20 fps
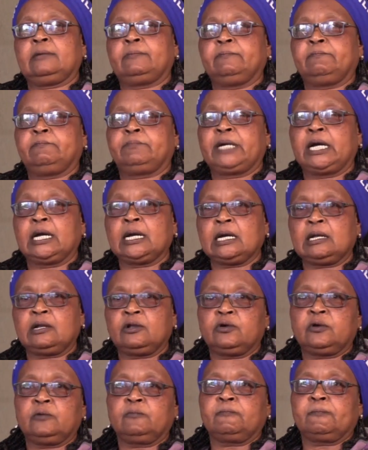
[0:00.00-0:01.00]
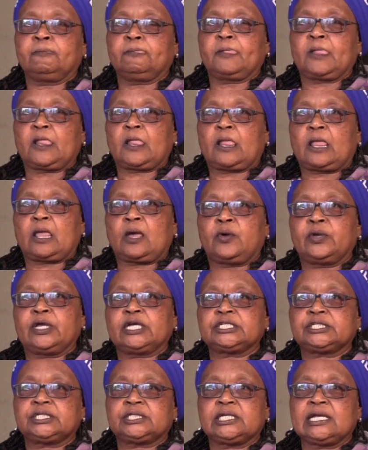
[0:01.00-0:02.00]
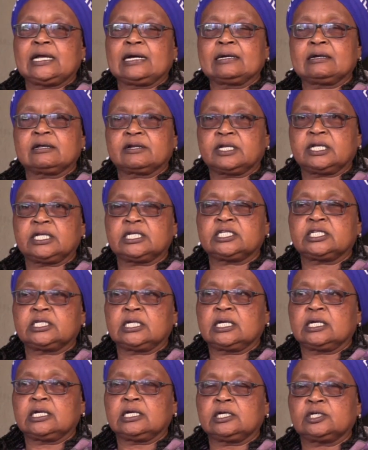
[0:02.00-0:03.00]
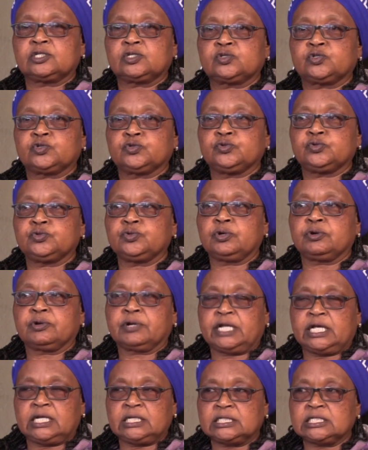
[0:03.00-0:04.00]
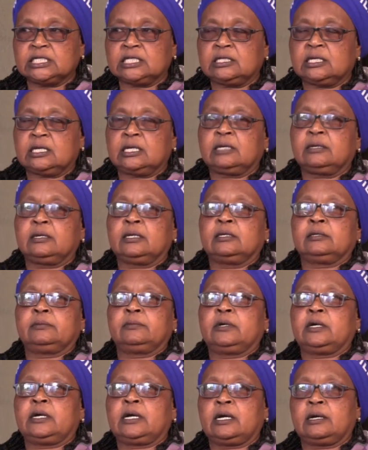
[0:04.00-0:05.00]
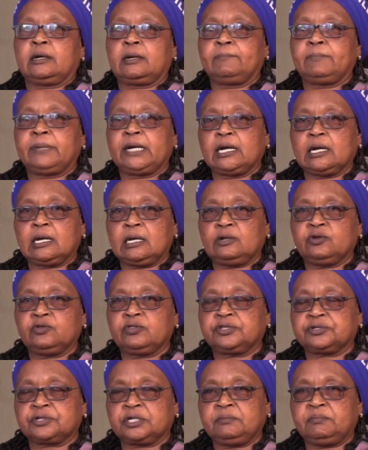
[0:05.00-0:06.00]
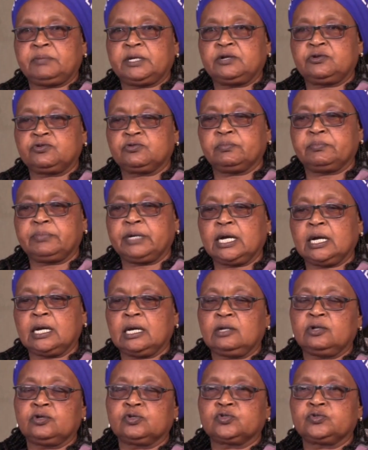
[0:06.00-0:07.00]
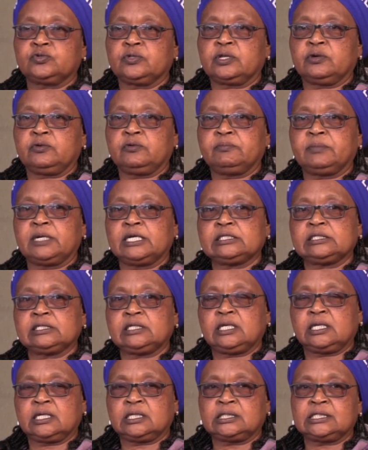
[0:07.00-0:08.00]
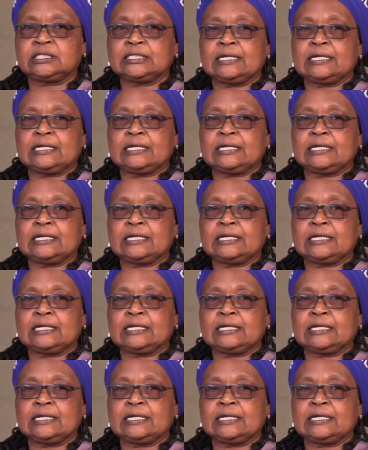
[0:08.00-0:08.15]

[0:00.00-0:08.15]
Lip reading: bungalow, where she agreed to rent the bungalow, 3-bedroom bungalow, to the Women's Guild.